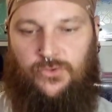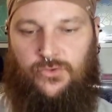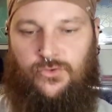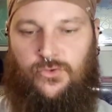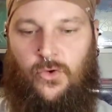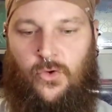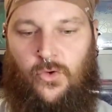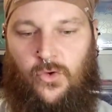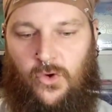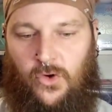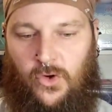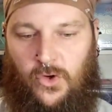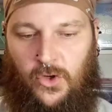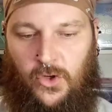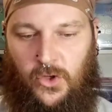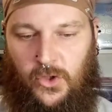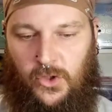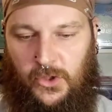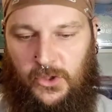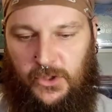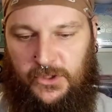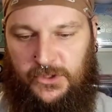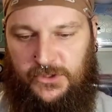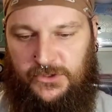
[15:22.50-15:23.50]

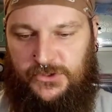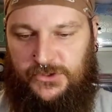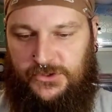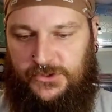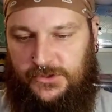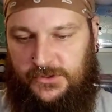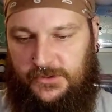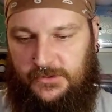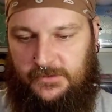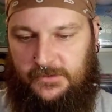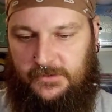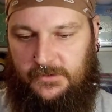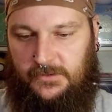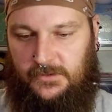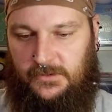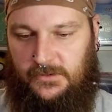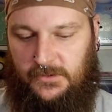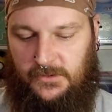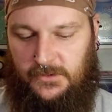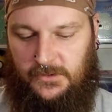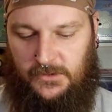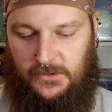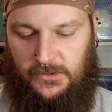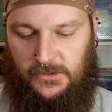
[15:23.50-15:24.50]
Nice.
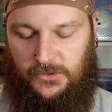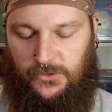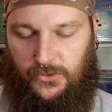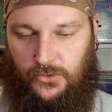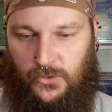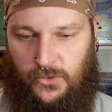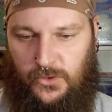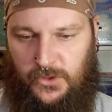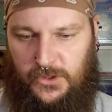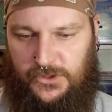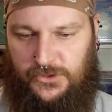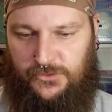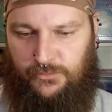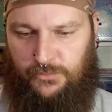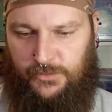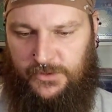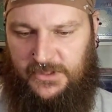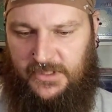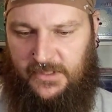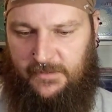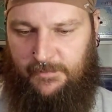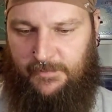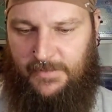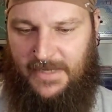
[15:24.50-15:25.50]
Nice with
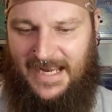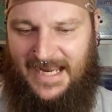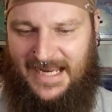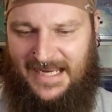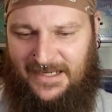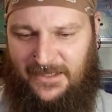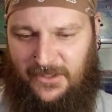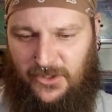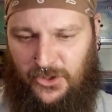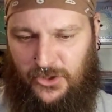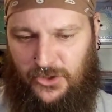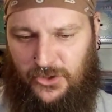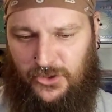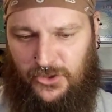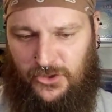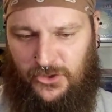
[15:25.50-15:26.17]
the bangers.